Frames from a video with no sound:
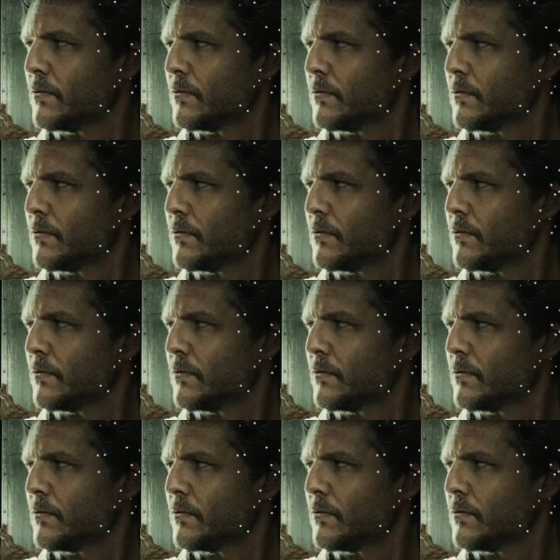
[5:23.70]

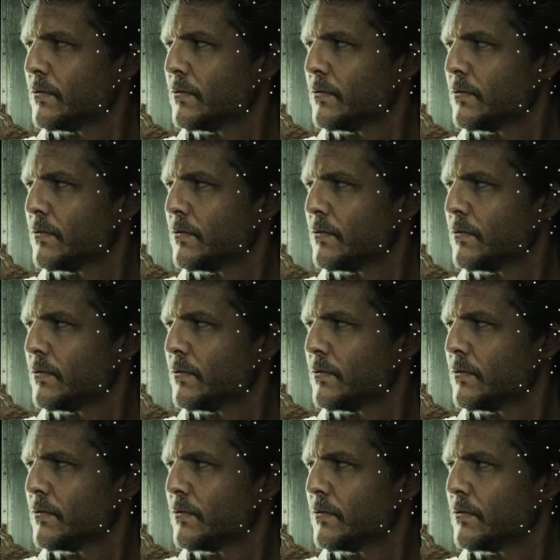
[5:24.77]

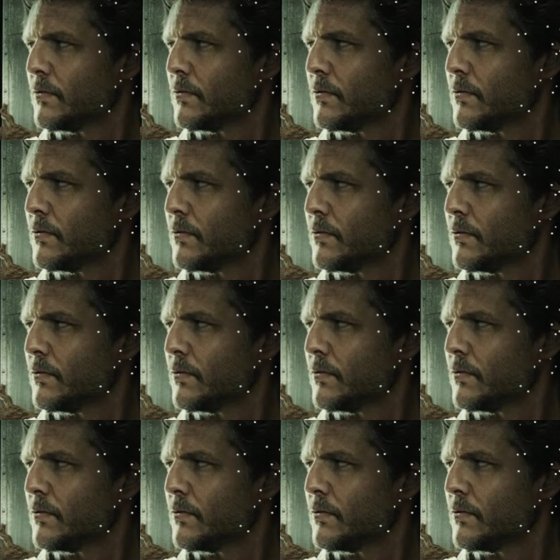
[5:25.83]

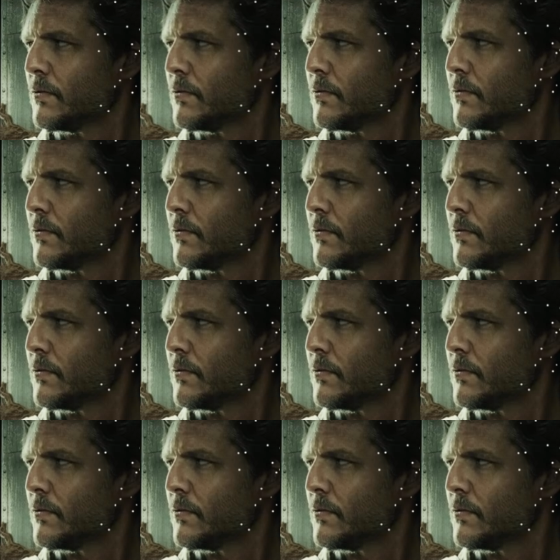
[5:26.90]
This person isn't speaking.